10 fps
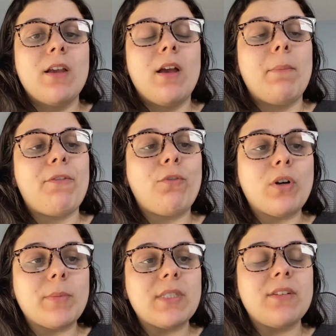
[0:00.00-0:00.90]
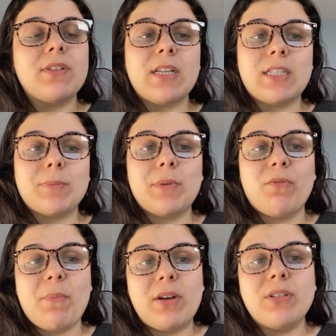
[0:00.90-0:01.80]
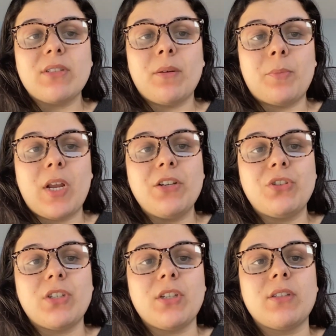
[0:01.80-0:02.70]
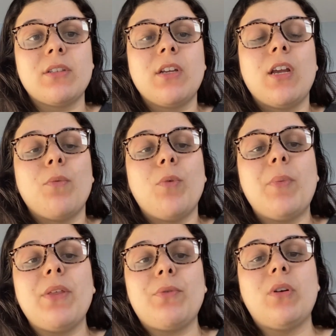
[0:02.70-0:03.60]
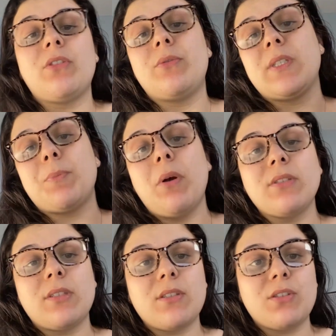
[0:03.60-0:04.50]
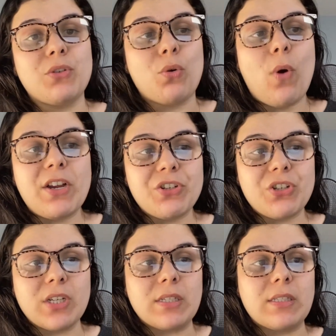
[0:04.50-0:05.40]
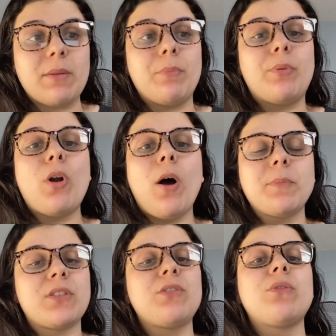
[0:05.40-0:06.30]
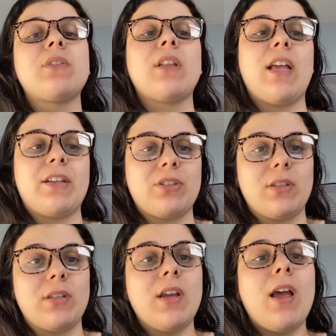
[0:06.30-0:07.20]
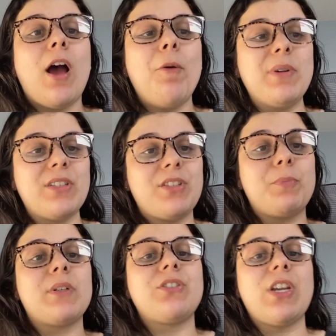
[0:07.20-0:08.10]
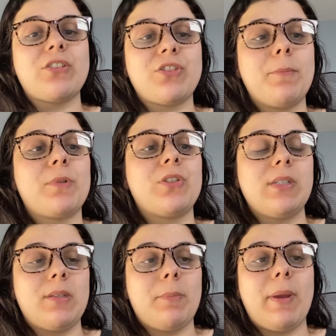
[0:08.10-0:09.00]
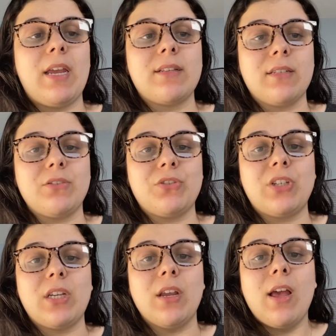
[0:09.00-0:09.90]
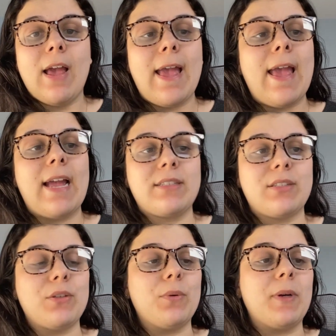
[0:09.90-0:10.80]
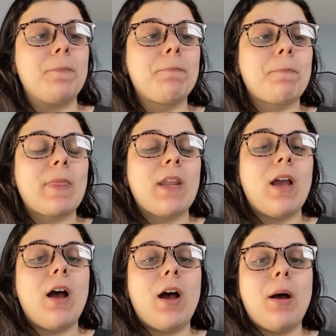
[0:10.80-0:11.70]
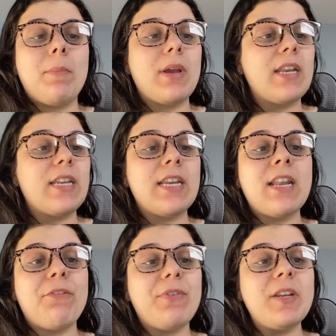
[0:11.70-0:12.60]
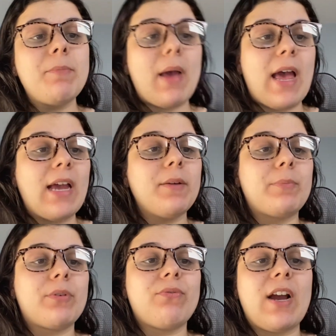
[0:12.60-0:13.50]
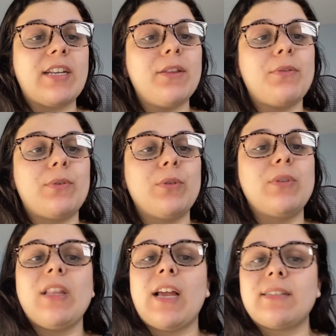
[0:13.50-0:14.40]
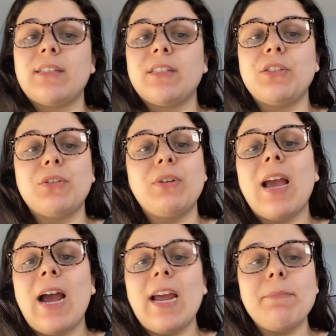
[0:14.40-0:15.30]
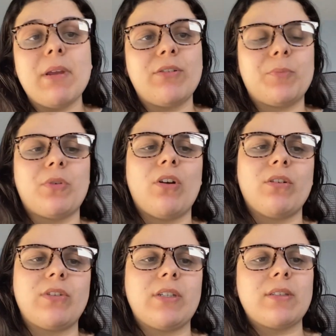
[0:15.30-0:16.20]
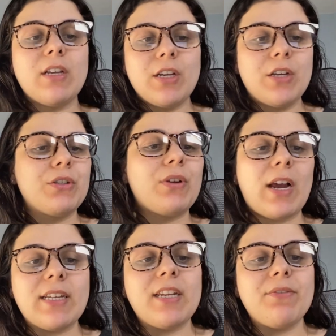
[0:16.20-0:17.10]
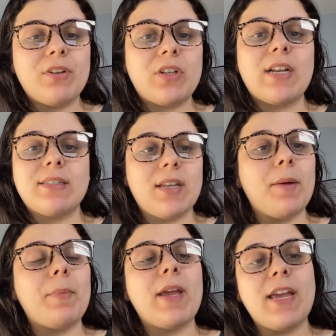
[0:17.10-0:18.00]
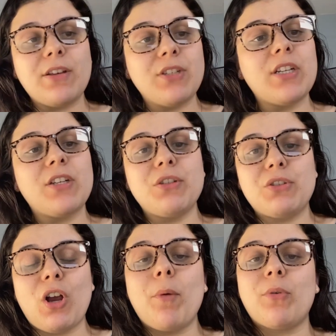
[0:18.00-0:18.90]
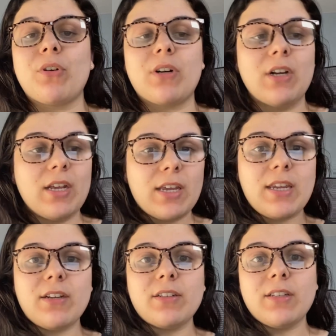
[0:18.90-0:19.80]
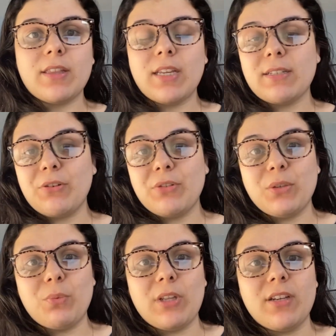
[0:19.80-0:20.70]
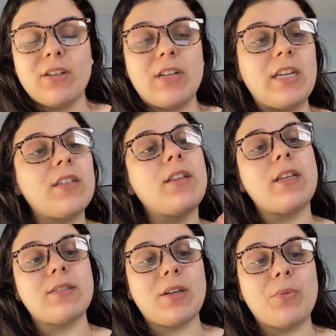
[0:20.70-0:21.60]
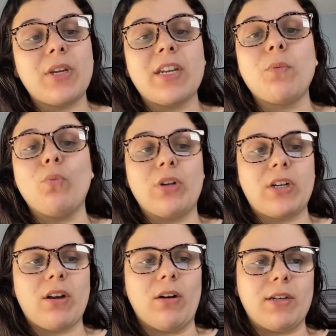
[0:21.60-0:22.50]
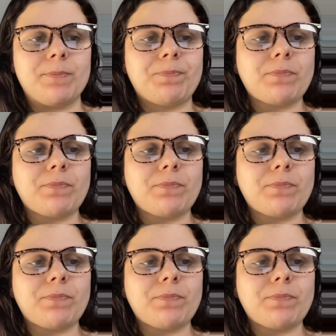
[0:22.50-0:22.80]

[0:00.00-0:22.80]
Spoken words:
My formative assessment of Mary's comprehension will be through her responses to questions and prompts during the lesson, how much she actually participates and she adds to it. And then a feedback provided through the lesson to guide Mary's progress, to kind of give her a heads up, hey, you did a good job, or here are the things that you did really good, here are the things that we can work on.